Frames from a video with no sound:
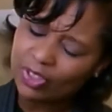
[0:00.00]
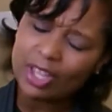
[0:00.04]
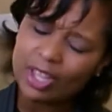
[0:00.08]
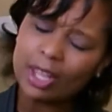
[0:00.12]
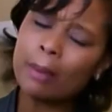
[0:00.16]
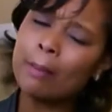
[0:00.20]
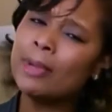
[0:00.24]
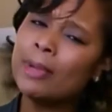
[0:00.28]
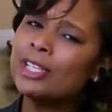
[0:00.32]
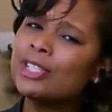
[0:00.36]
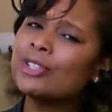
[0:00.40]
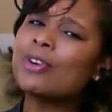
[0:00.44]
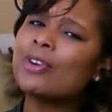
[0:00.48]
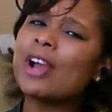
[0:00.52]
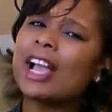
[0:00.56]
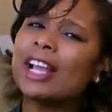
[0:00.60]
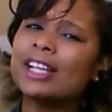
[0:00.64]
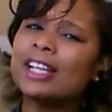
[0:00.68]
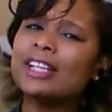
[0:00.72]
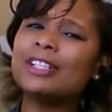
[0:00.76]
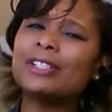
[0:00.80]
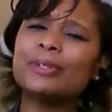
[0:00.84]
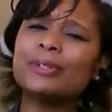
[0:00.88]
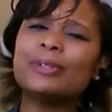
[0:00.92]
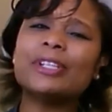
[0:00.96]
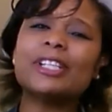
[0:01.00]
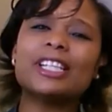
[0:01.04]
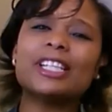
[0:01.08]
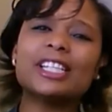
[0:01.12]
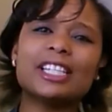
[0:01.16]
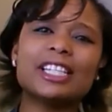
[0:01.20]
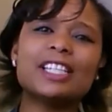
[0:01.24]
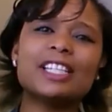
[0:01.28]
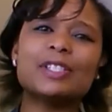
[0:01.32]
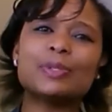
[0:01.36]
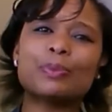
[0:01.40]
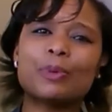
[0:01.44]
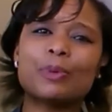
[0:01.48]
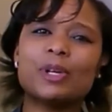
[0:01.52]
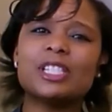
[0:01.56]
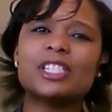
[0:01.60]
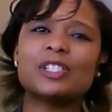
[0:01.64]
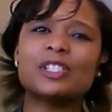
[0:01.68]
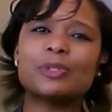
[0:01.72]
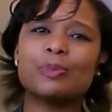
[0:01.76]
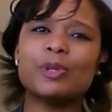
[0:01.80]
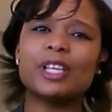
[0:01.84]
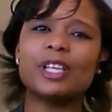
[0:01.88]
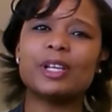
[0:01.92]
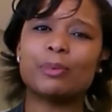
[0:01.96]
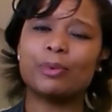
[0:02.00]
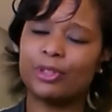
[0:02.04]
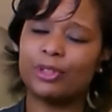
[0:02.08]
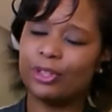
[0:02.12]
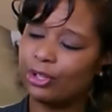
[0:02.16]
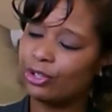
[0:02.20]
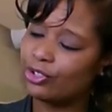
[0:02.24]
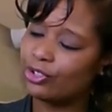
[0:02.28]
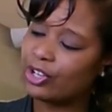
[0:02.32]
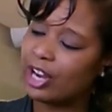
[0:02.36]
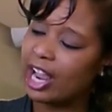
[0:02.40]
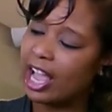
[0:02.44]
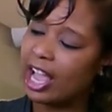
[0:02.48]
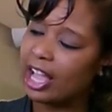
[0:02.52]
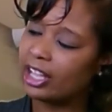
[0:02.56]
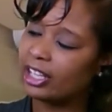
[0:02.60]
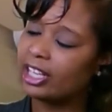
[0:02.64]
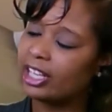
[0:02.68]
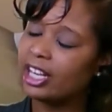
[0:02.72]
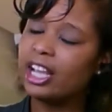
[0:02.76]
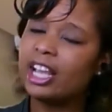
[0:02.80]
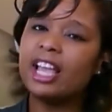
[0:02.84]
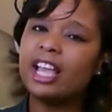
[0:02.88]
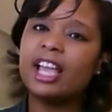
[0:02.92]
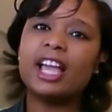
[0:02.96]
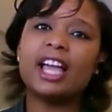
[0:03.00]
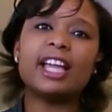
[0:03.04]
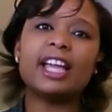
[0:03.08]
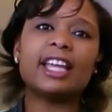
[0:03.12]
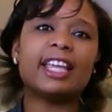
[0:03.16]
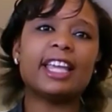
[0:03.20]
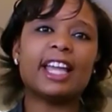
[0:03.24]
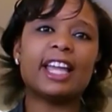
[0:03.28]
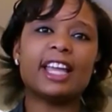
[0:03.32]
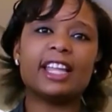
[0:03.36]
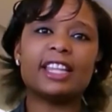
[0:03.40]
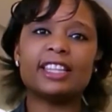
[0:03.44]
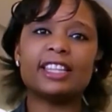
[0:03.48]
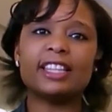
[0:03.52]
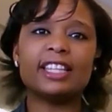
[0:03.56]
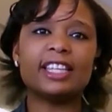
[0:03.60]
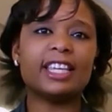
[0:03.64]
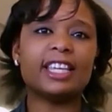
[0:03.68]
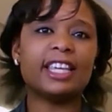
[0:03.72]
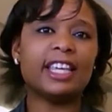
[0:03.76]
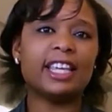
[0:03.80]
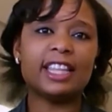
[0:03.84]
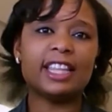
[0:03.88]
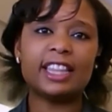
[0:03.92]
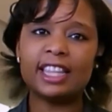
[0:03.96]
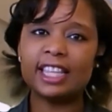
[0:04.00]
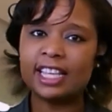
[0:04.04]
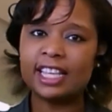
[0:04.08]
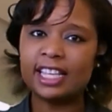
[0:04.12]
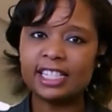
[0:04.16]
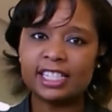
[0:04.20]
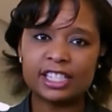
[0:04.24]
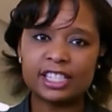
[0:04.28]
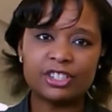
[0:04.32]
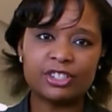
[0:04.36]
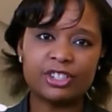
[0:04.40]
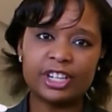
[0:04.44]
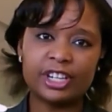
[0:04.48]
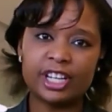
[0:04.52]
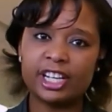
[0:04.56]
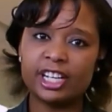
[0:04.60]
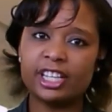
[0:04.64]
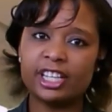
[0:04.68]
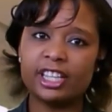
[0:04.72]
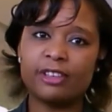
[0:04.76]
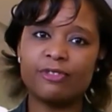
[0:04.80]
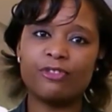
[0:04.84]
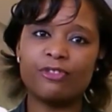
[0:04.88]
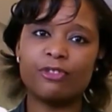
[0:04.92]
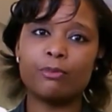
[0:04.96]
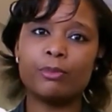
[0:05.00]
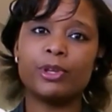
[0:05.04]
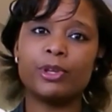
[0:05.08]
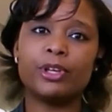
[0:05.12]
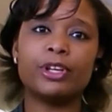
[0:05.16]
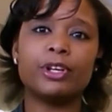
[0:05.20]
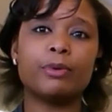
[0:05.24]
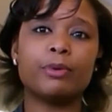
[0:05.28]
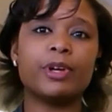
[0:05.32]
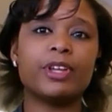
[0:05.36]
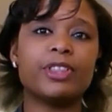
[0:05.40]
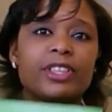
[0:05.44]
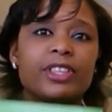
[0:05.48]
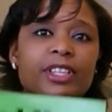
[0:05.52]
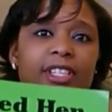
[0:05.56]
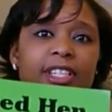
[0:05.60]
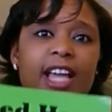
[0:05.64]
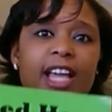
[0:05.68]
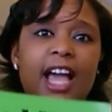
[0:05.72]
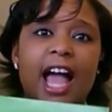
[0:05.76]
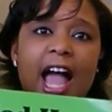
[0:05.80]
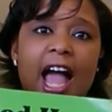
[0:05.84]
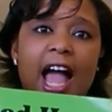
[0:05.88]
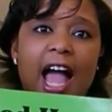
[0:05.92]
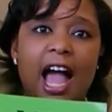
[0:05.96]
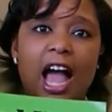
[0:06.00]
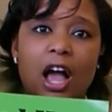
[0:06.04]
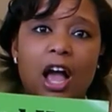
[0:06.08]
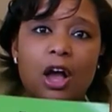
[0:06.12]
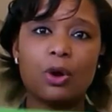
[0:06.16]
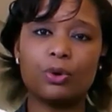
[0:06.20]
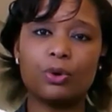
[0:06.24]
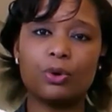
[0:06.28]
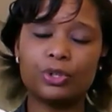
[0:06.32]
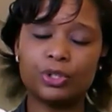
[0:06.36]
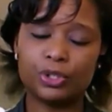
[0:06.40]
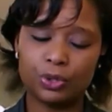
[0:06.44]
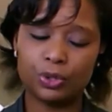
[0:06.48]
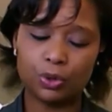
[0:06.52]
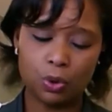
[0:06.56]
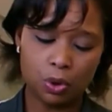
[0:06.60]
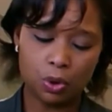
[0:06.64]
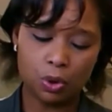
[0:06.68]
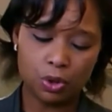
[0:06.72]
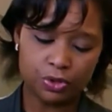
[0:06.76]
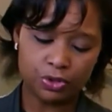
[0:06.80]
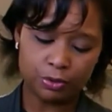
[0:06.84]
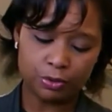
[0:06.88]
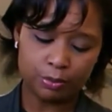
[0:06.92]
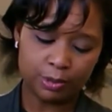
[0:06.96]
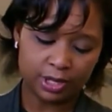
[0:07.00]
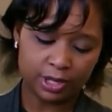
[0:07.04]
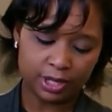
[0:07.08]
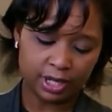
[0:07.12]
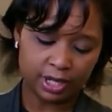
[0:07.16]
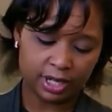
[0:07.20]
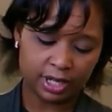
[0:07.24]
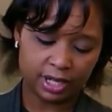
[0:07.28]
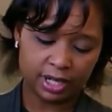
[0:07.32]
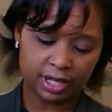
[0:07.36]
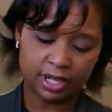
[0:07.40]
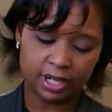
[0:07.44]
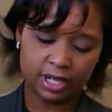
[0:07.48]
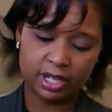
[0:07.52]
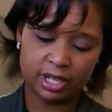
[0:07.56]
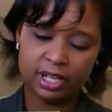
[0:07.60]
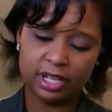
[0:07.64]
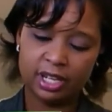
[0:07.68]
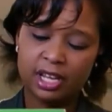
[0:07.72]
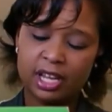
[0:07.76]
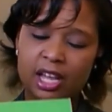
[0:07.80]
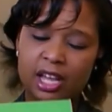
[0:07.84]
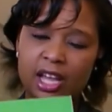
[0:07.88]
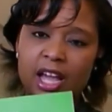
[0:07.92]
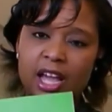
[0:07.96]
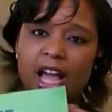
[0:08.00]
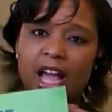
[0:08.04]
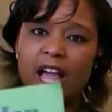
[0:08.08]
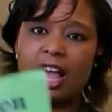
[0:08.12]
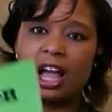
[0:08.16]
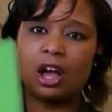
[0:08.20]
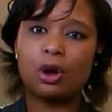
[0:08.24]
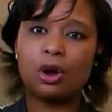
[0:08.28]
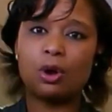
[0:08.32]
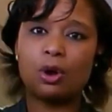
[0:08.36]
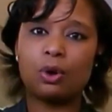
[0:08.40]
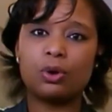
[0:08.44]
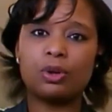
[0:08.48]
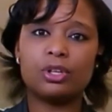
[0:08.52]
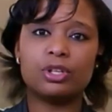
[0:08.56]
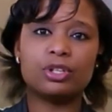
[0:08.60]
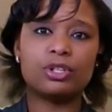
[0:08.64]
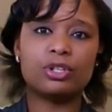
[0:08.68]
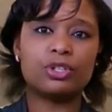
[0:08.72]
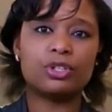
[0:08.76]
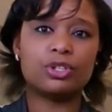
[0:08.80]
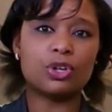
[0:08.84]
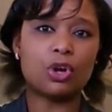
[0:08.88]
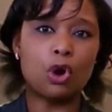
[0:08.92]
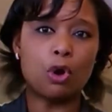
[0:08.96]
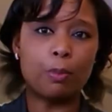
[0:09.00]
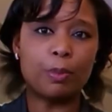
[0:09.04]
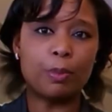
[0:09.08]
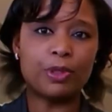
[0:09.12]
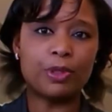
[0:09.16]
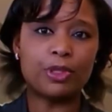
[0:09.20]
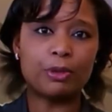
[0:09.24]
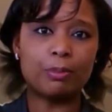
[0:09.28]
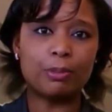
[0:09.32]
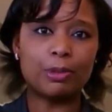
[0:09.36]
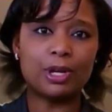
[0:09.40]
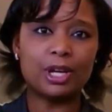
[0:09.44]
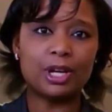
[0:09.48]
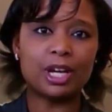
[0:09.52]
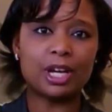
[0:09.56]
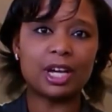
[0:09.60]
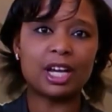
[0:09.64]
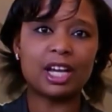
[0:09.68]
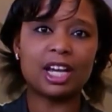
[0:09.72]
but try to do it at least once a week with your child. Again, the key things that you're getting them familiar with is how to hold the book, how to open the book,